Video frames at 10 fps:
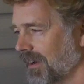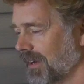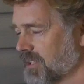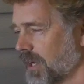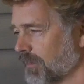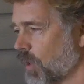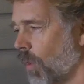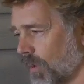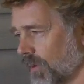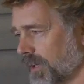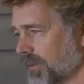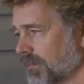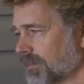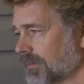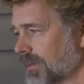except quarterly.
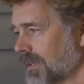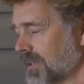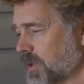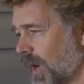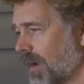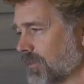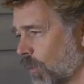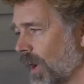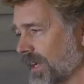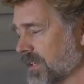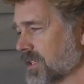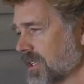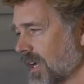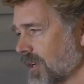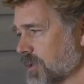So I have to wait to
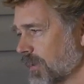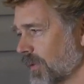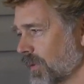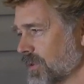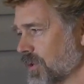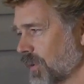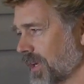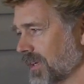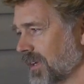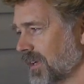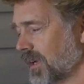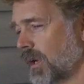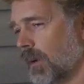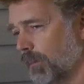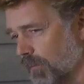see how Smothered is doing.
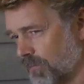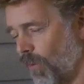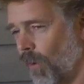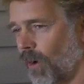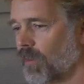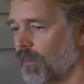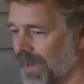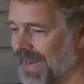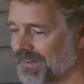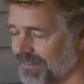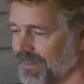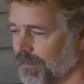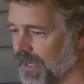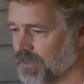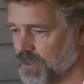Before, the bad thing
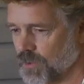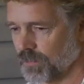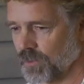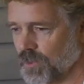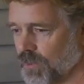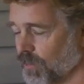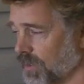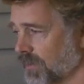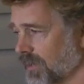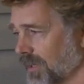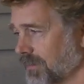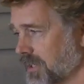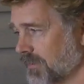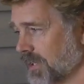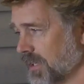about distribution with
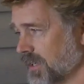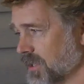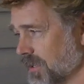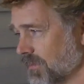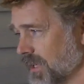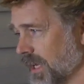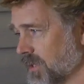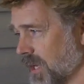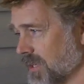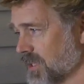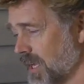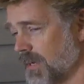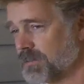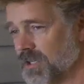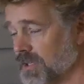DVDs and VHS
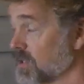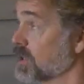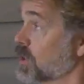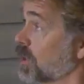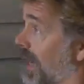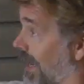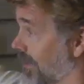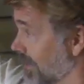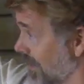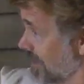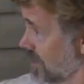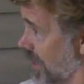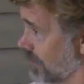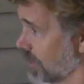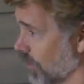tapes is that you had to
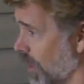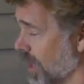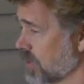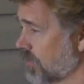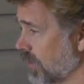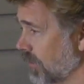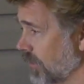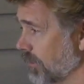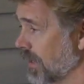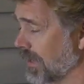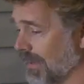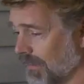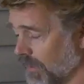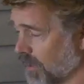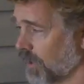have a garage full of them.
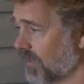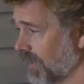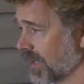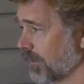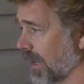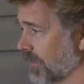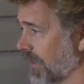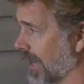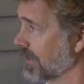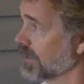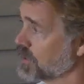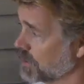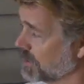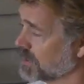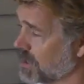The good thing about that
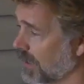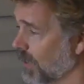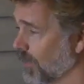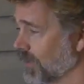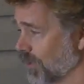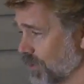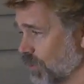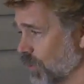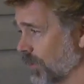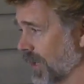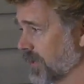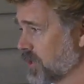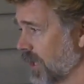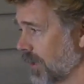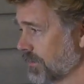is you could tell when there was room on the
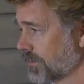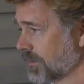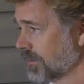shelf.